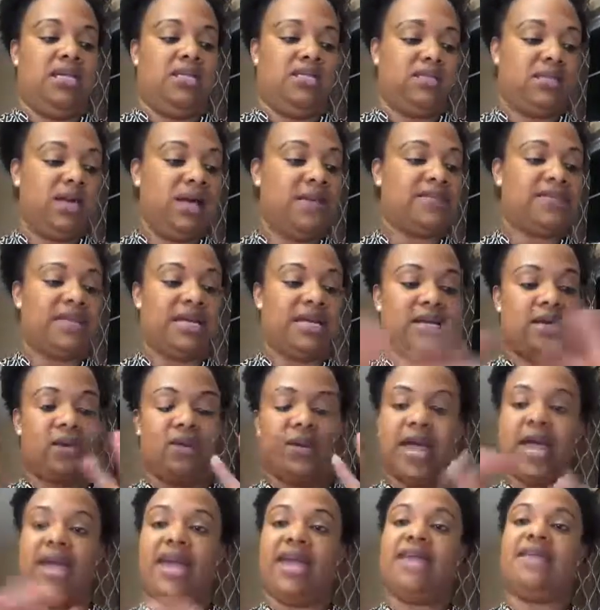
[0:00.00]
So I was like,
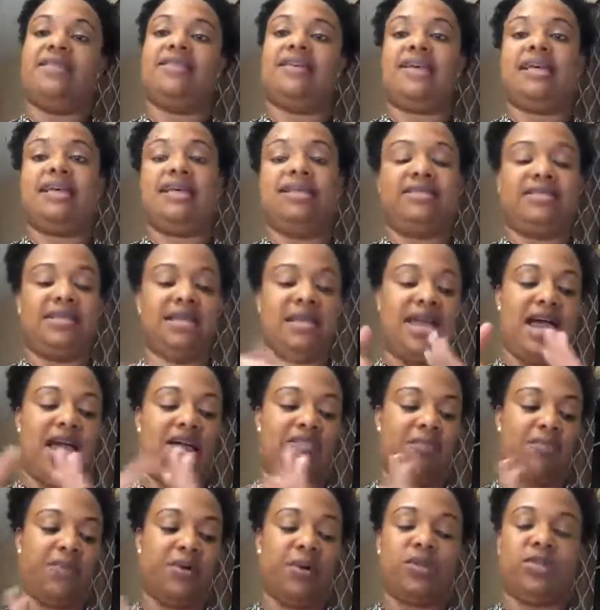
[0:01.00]
okay. Then he said,
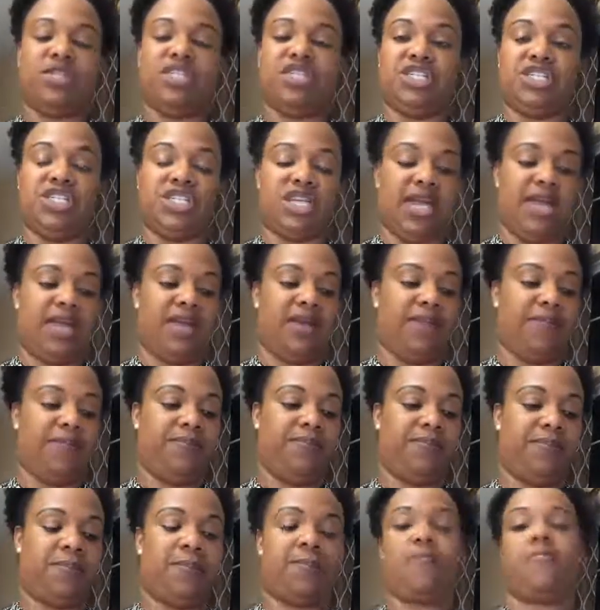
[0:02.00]
have a protein shake.
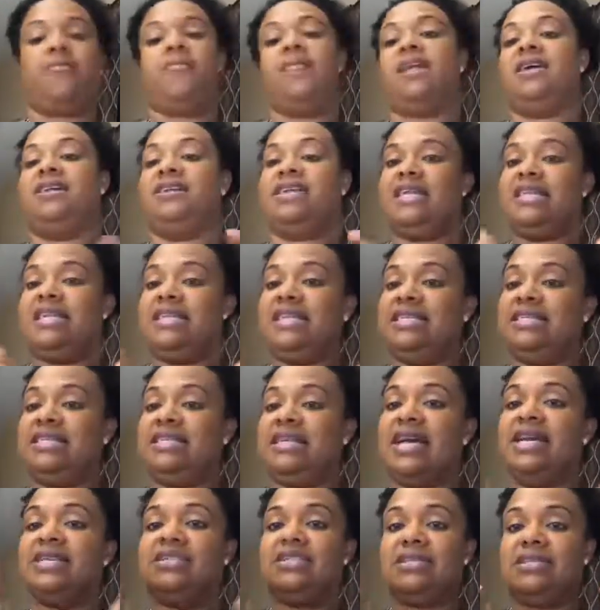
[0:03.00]
Then he
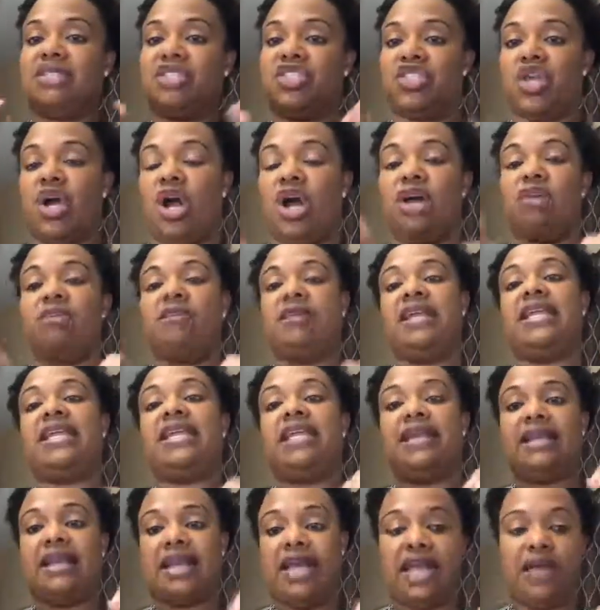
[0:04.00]
said, start
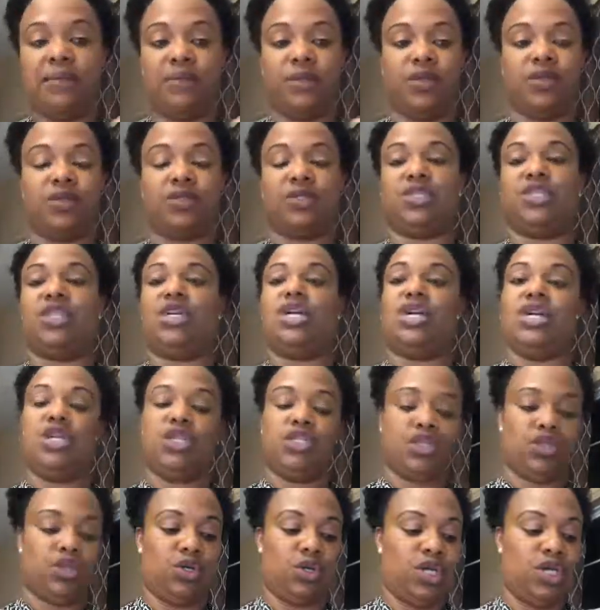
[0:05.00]
reading labels
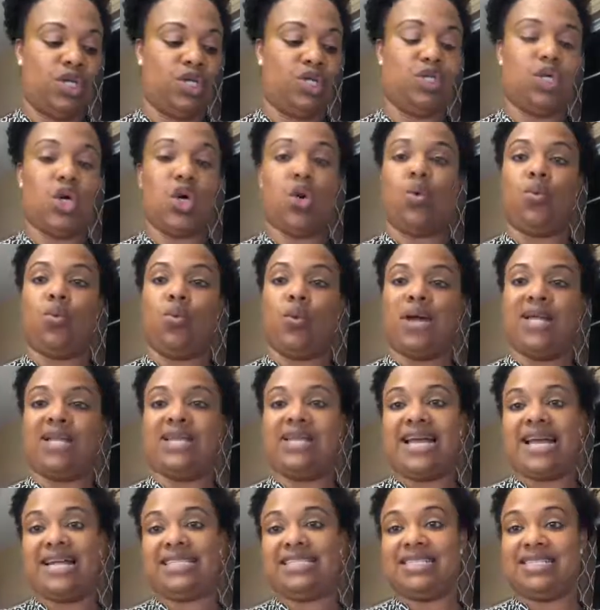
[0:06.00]
so you'll know
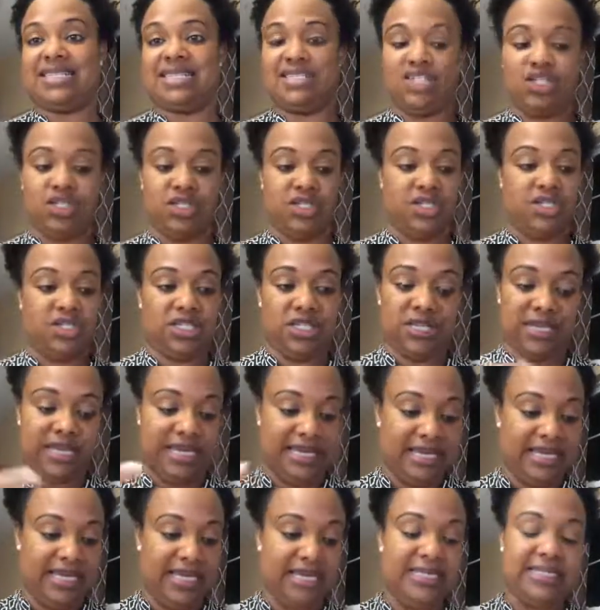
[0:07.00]
what not to
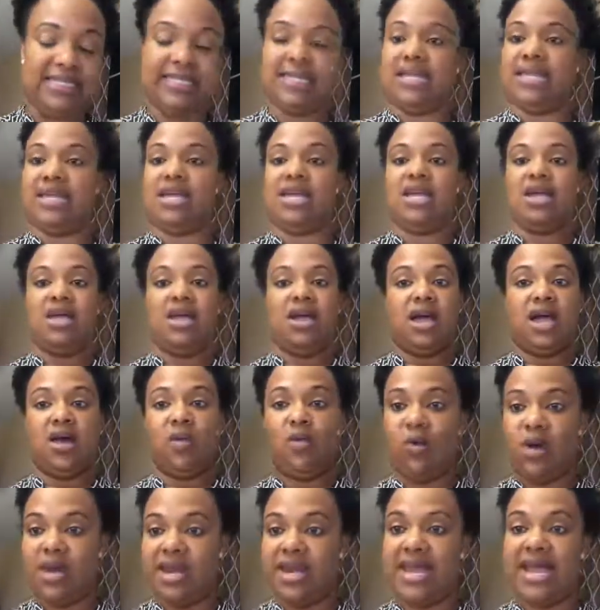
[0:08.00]
eat,
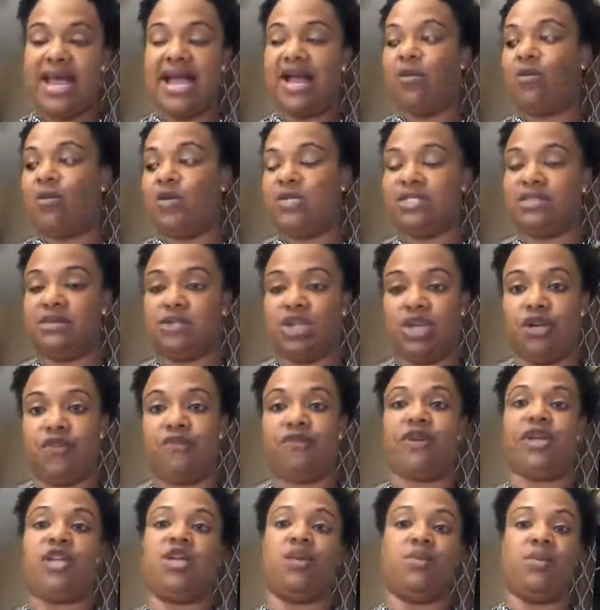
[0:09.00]
what's good
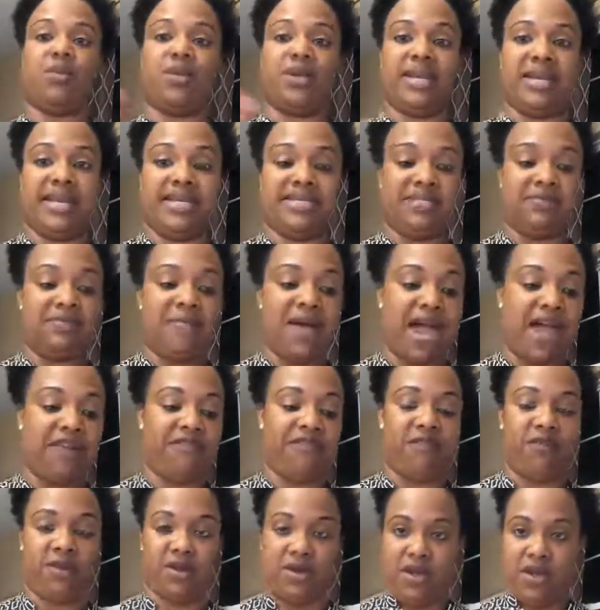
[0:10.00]
for you and what's bad
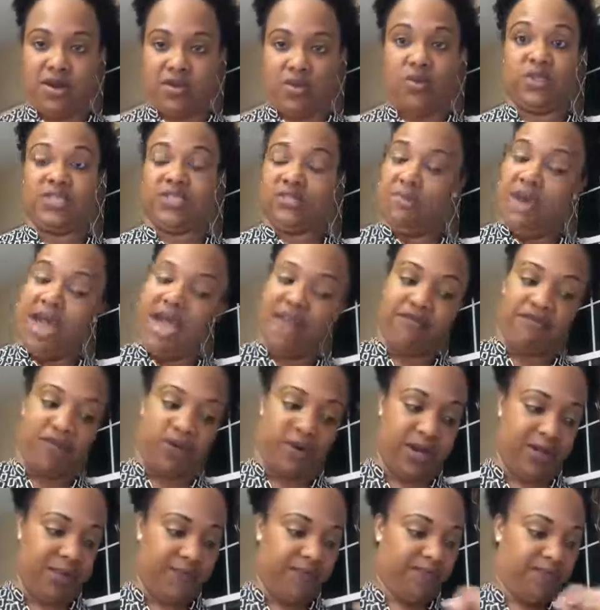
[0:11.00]

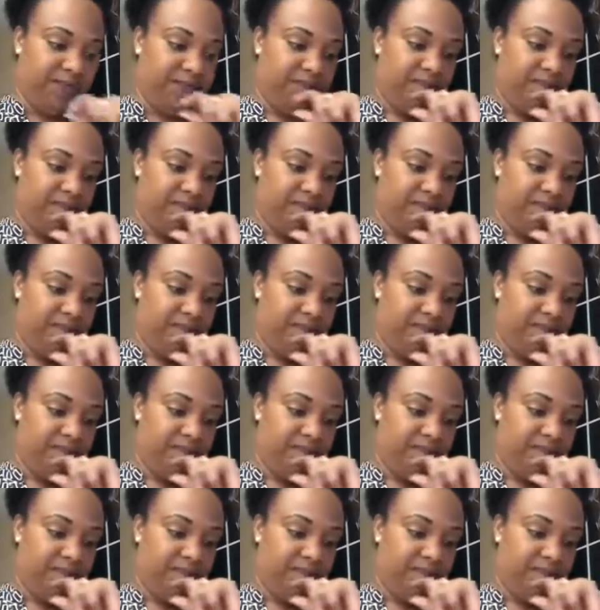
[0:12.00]
for you.